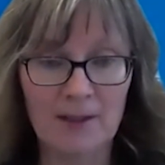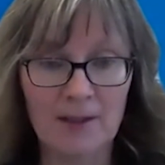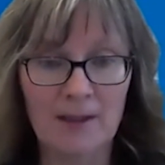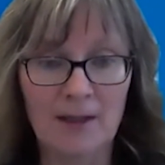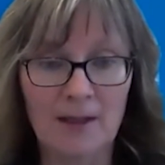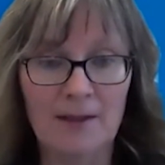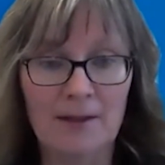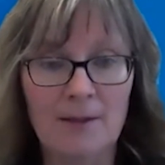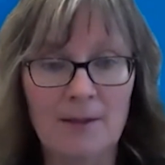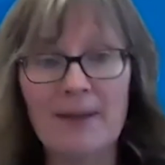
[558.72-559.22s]

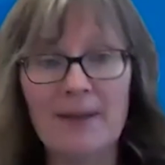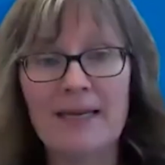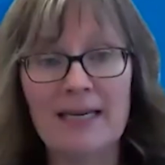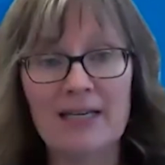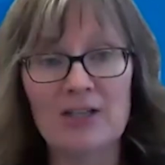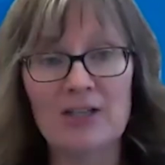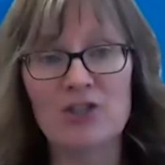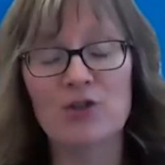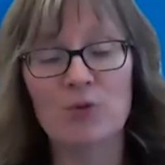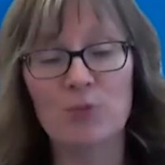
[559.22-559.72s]
The big
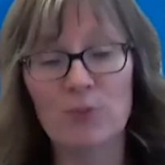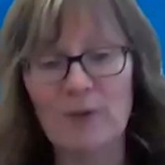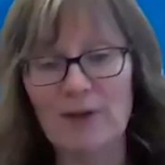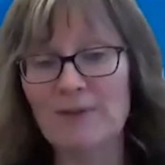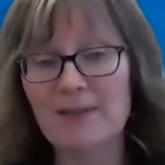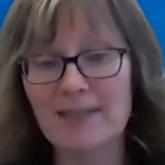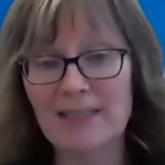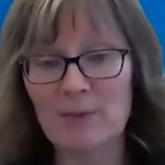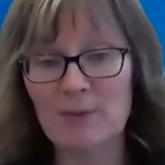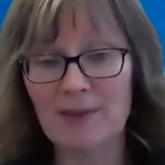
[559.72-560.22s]
issue we've
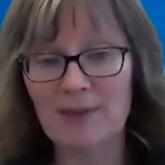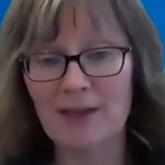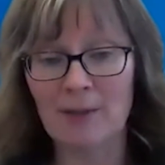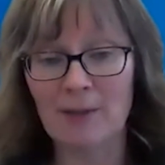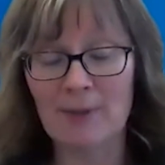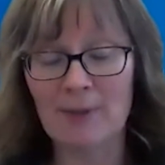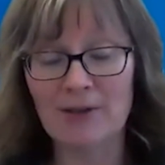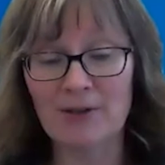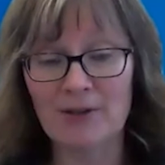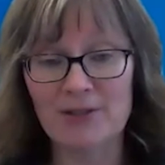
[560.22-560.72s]
seen with
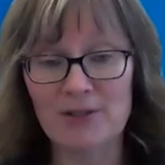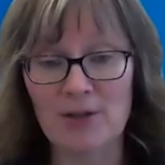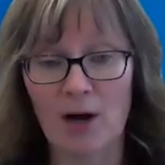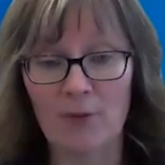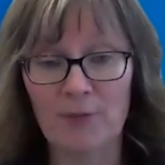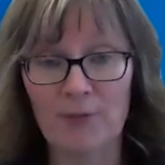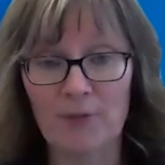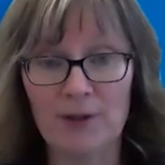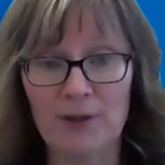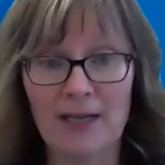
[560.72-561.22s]
elemental
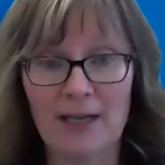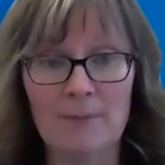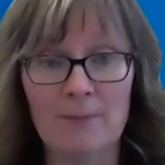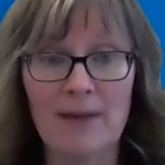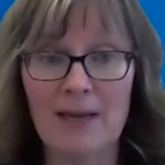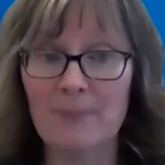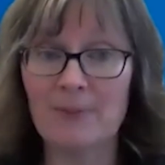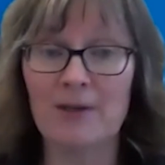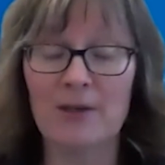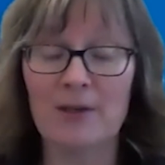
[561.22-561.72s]
sulfur, and
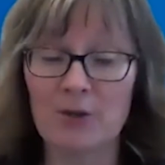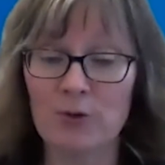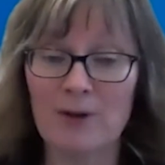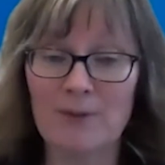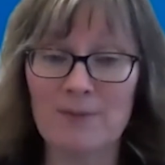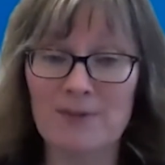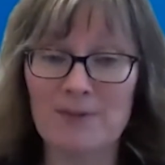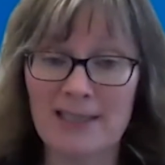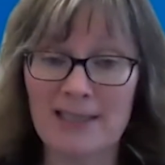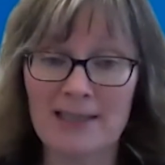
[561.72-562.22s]
maybe you have
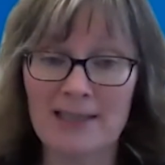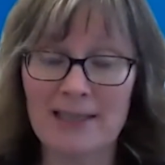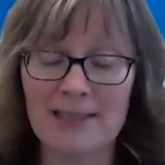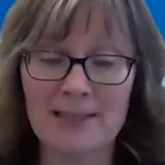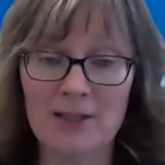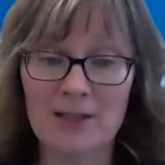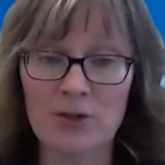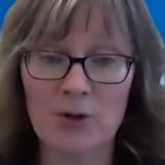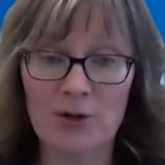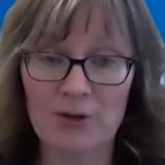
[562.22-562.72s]
seen this
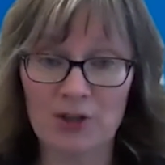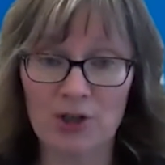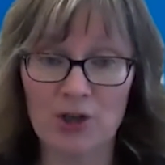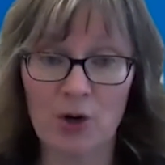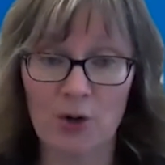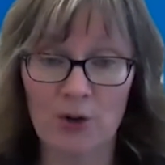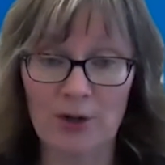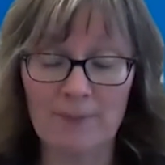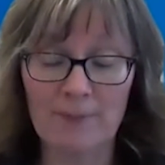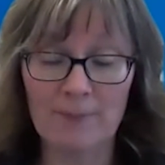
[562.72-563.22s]
in North
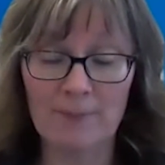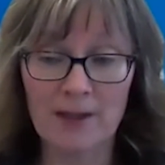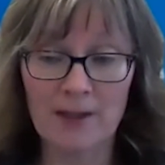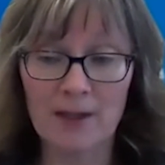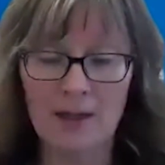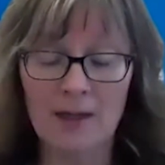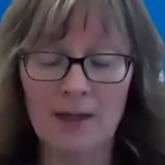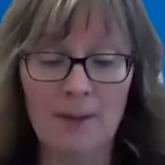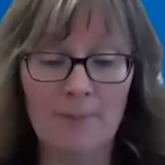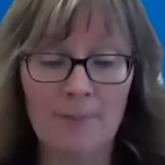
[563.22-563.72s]
Dakota,
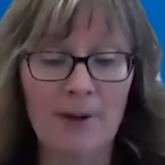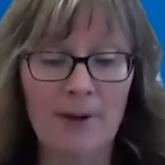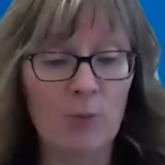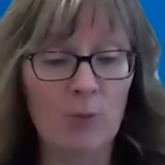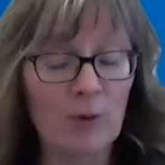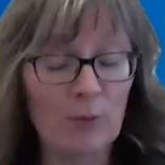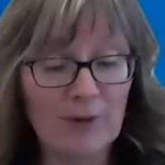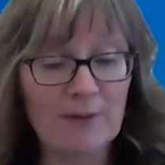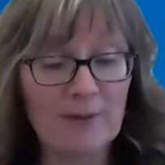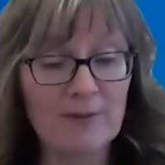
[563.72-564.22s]
but
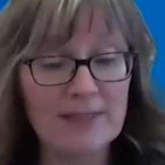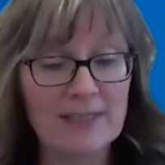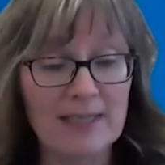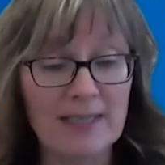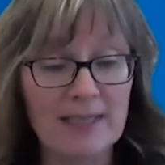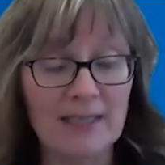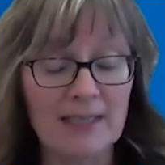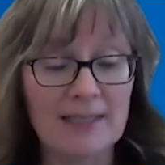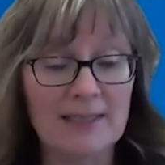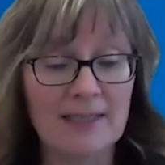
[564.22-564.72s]
what we've
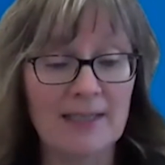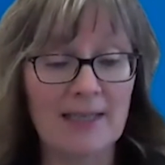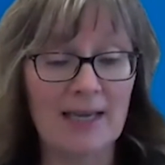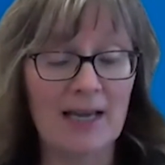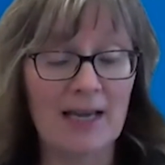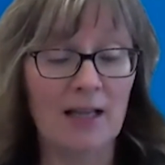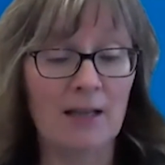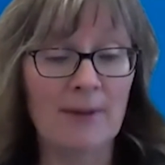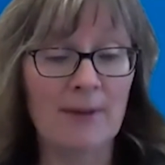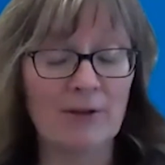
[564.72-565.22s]
seen is that the
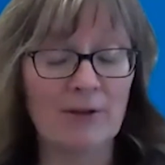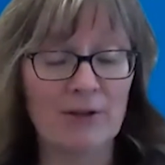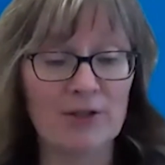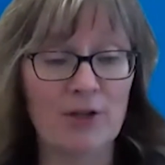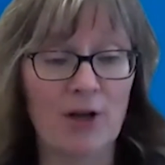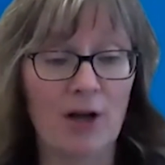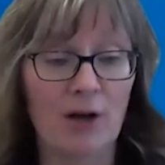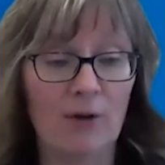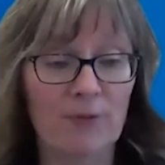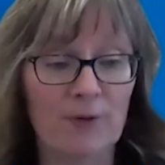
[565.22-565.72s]
elemental
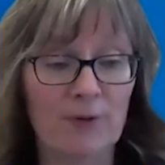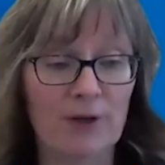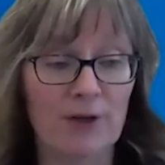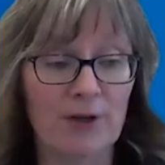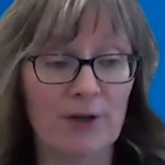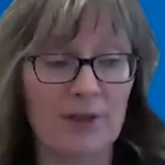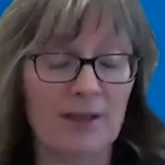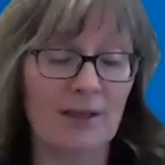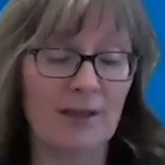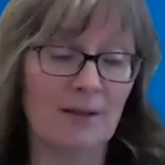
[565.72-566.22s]
sulfur,
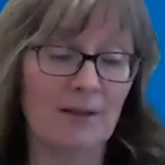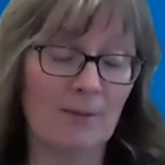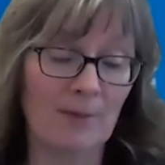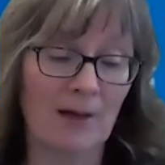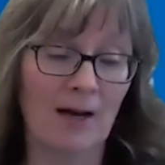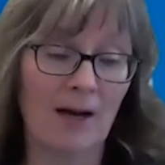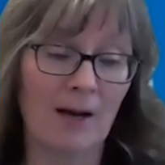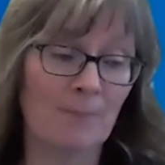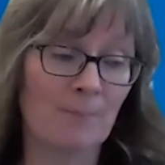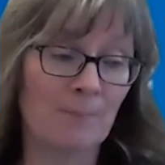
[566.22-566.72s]

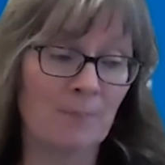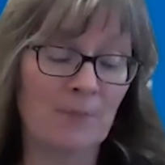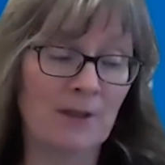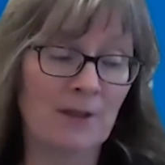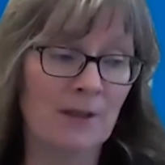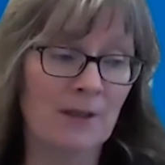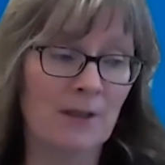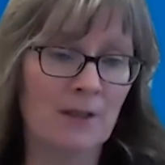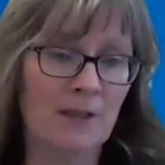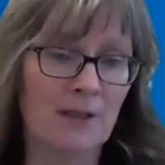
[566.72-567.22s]

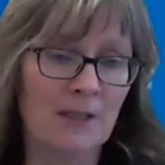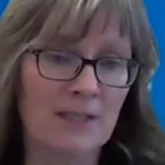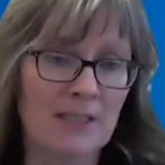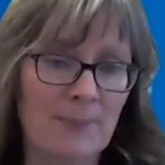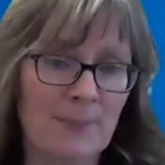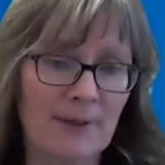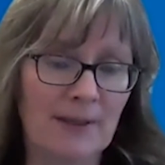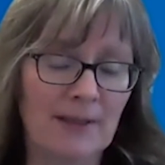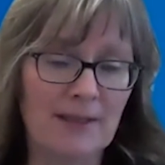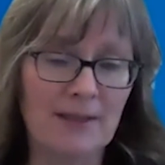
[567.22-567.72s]

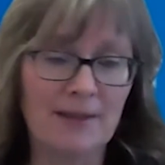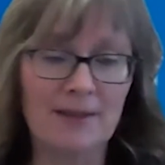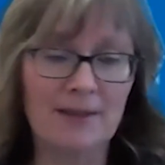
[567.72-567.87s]
typically,